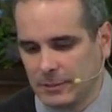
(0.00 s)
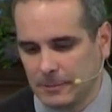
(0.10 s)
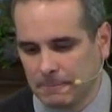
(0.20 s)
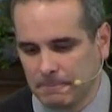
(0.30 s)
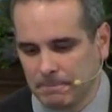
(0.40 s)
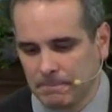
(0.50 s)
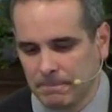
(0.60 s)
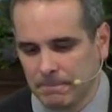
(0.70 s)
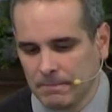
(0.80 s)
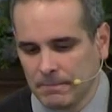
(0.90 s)

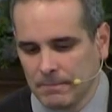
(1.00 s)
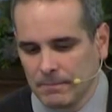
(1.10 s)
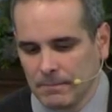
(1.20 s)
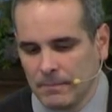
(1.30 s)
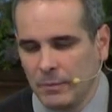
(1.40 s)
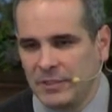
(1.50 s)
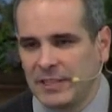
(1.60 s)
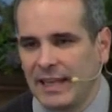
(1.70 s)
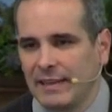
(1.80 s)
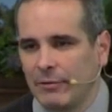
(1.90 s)
People
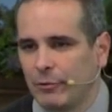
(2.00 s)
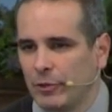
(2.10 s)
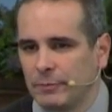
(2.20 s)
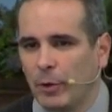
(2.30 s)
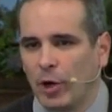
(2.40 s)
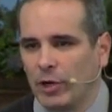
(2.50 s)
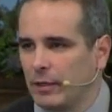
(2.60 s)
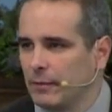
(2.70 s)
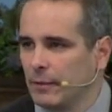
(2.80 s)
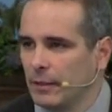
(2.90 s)
change
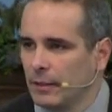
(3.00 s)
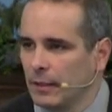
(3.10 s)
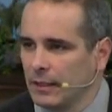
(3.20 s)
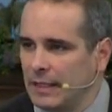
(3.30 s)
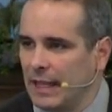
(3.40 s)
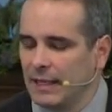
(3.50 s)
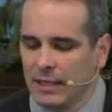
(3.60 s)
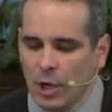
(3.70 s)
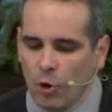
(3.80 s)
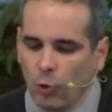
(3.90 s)
their
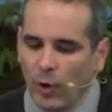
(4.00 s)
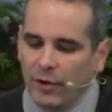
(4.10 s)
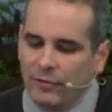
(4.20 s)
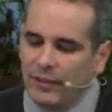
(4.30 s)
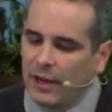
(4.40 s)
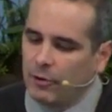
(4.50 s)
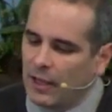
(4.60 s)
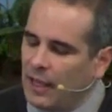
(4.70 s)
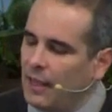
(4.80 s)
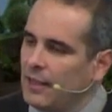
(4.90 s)
ways.
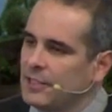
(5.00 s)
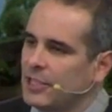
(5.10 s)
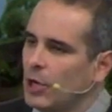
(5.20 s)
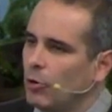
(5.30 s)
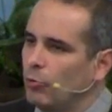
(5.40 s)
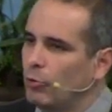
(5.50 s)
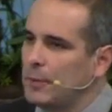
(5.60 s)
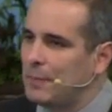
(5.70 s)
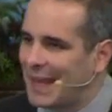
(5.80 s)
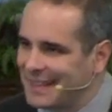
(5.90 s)
Let me say
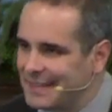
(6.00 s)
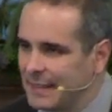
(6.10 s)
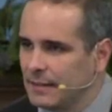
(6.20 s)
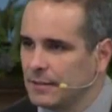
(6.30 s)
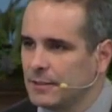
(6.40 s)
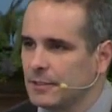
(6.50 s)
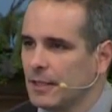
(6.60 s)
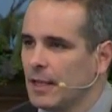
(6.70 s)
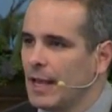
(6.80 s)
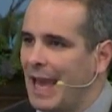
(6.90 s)
that first part
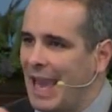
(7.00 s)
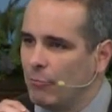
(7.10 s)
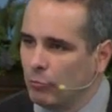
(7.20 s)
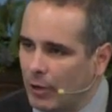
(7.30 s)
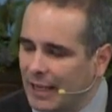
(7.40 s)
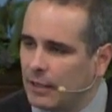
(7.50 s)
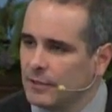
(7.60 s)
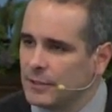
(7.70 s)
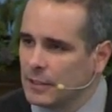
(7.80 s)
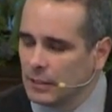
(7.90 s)
again.
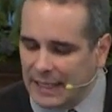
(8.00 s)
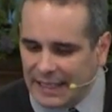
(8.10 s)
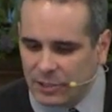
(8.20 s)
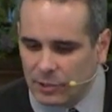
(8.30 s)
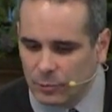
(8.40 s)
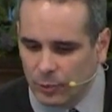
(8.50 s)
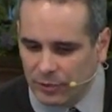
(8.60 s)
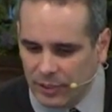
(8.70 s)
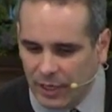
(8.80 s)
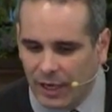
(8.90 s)
Where there
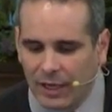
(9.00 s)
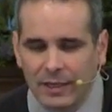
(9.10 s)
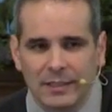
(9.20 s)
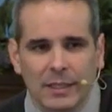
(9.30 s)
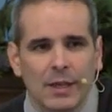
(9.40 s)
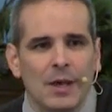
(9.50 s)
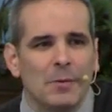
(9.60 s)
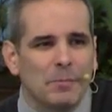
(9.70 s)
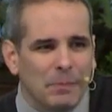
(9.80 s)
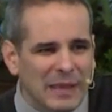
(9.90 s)
is
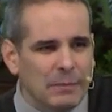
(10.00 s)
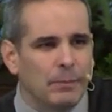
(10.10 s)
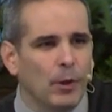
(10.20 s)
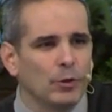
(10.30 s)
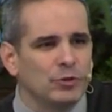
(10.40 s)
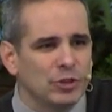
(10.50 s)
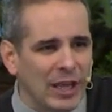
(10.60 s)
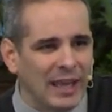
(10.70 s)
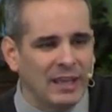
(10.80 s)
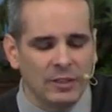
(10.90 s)
repentance
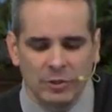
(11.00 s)
and